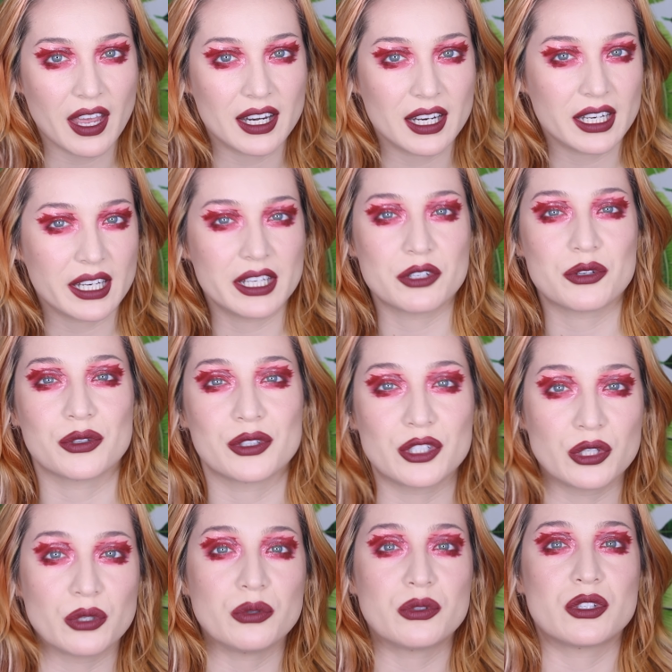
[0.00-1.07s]
and it
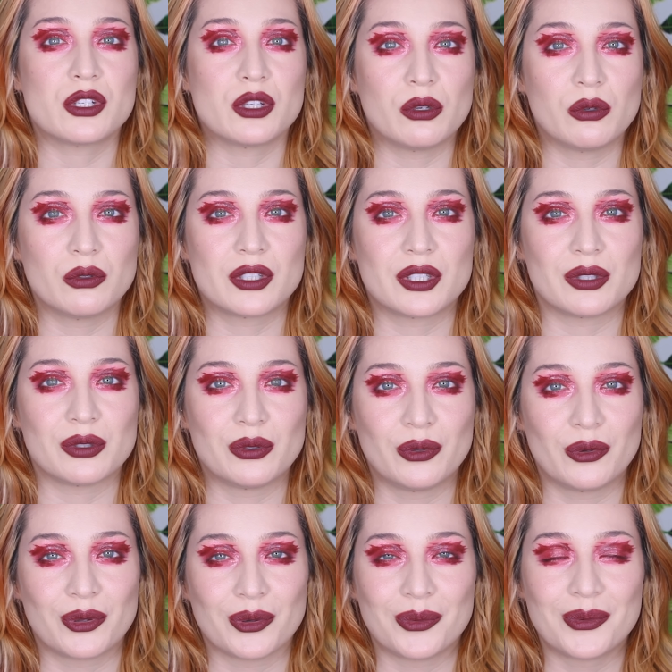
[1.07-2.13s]
introduced you
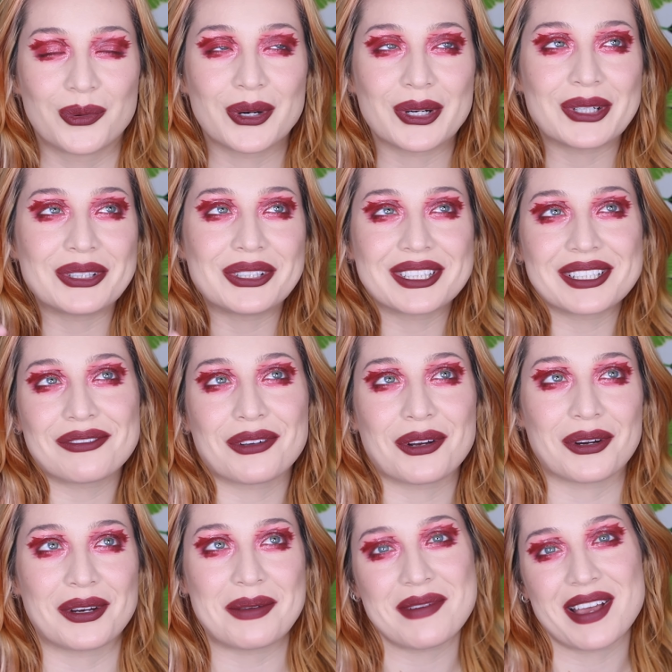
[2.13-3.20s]
to the world of
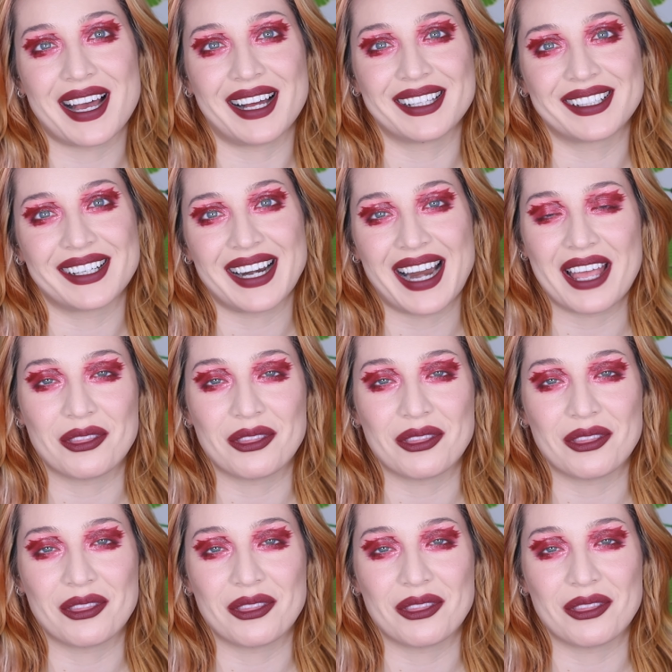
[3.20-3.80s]
cream color